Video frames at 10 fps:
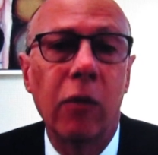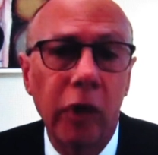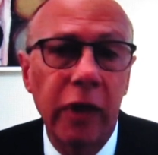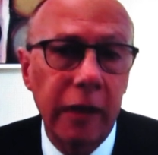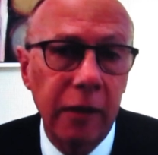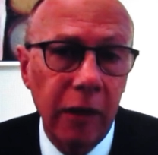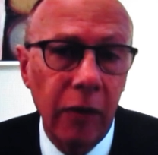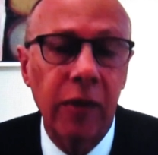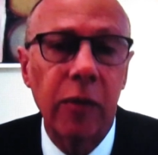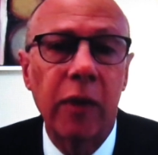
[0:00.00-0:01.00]
working
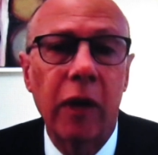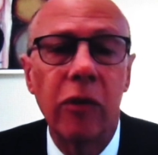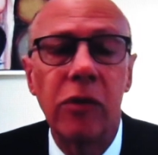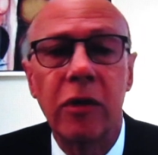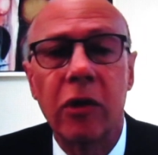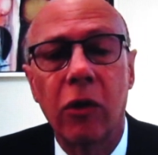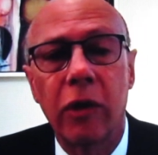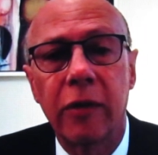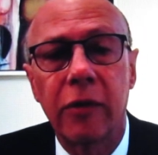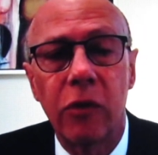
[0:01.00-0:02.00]
closely with our union
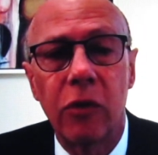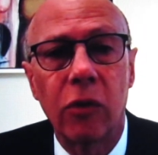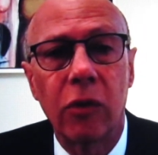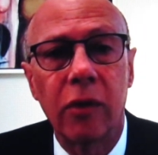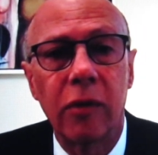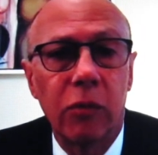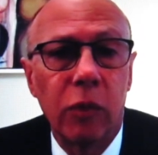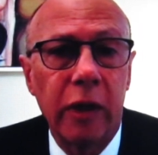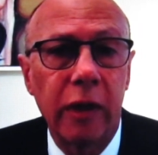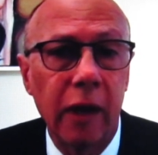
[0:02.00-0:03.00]
colleagues to ensure that
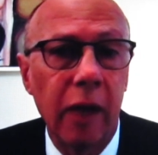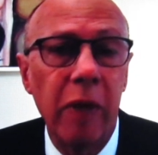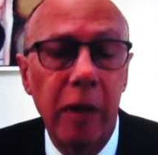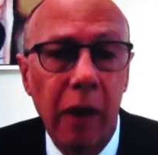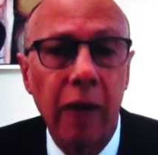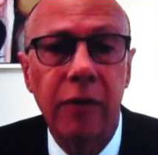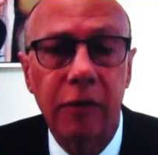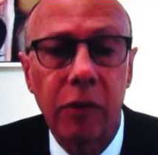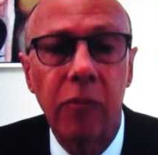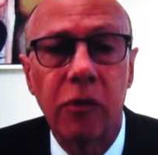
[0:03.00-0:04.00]
we minimise
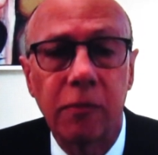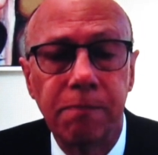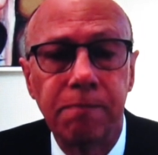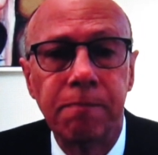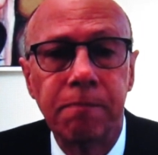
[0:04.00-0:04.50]
disruption.